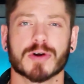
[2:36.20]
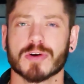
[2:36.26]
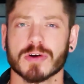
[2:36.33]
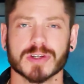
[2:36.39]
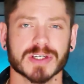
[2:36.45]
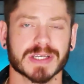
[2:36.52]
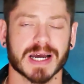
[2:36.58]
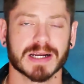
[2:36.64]
They're
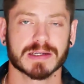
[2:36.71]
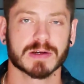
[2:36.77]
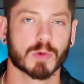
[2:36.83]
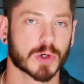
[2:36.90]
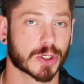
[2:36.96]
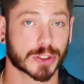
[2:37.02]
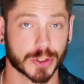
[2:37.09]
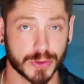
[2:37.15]
not just
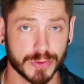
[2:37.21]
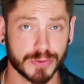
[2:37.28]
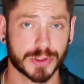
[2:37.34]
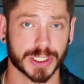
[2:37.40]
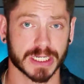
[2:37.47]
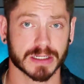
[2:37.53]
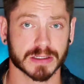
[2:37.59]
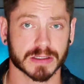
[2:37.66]
adding one or two
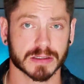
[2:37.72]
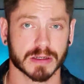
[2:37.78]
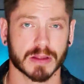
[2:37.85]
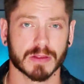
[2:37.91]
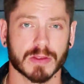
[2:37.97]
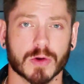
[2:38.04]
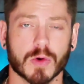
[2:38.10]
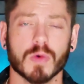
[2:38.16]
genes,
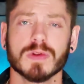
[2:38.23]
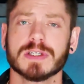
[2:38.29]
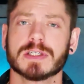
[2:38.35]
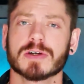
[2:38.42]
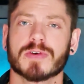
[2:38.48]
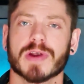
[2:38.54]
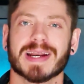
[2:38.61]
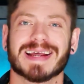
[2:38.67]
the goal is
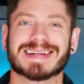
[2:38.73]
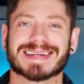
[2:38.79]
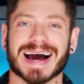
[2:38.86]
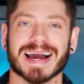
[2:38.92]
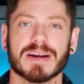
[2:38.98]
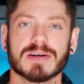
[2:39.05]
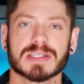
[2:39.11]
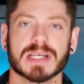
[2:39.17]
to create an
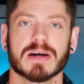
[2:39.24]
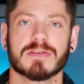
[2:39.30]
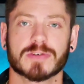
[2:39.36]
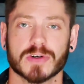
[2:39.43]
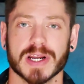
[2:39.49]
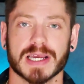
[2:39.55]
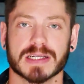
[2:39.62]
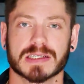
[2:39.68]
entire set of
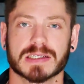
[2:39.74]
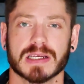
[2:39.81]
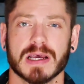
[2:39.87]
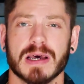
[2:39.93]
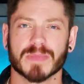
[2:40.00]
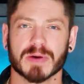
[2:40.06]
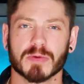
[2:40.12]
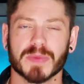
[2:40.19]
traits
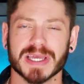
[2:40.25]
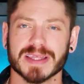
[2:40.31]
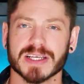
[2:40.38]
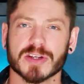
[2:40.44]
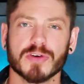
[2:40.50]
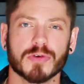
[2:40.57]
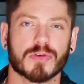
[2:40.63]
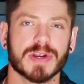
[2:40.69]
that will make
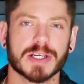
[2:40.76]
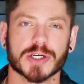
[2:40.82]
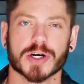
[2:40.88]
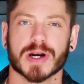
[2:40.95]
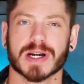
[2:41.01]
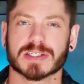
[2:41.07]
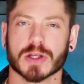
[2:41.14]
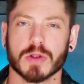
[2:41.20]
this new
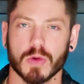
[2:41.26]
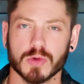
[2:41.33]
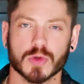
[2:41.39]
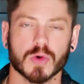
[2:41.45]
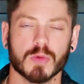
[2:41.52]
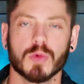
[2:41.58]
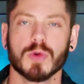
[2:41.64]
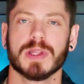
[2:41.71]
creature as
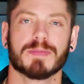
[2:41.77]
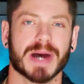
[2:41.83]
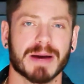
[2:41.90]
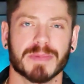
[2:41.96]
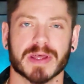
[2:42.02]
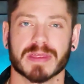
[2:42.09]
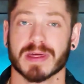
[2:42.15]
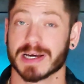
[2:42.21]
close to a woolly
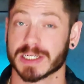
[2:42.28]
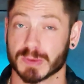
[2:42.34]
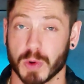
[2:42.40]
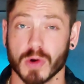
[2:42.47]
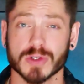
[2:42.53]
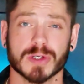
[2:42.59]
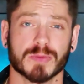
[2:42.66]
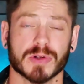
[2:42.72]
mammoth as
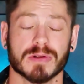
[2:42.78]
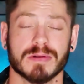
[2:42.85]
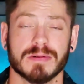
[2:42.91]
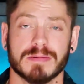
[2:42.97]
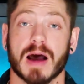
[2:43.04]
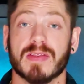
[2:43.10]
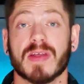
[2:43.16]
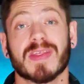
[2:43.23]
possible.
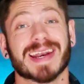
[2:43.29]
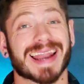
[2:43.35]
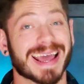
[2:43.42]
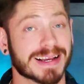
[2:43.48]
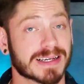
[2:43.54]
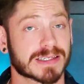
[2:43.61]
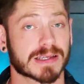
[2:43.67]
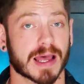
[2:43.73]
And then the
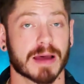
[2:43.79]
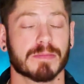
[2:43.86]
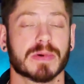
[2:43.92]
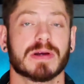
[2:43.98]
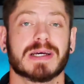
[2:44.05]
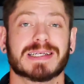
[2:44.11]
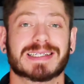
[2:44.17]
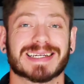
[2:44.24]
next step
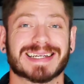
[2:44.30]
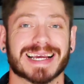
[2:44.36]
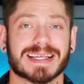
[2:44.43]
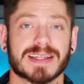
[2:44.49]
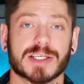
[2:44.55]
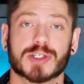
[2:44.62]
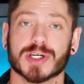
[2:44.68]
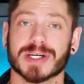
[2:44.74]
is to
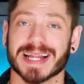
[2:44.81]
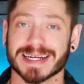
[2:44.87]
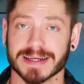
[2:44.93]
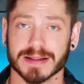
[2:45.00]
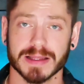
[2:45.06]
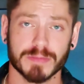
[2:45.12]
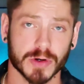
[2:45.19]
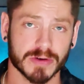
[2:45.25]
take these
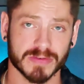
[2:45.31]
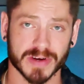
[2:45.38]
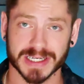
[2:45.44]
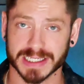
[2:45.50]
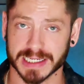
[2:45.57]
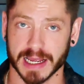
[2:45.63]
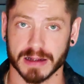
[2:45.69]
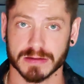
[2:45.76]
genetically
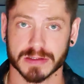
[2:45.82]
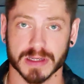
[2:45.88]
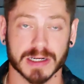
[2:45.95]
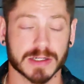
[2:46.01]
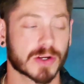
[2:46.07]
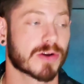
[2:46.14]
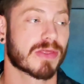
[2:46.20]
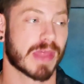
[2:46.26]
modified cells
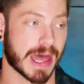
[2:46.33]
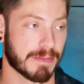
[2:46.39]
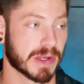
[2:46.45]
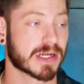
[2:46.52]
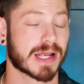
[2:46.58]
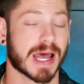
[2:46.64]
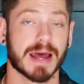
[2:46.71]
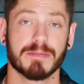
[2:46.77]
and turn them into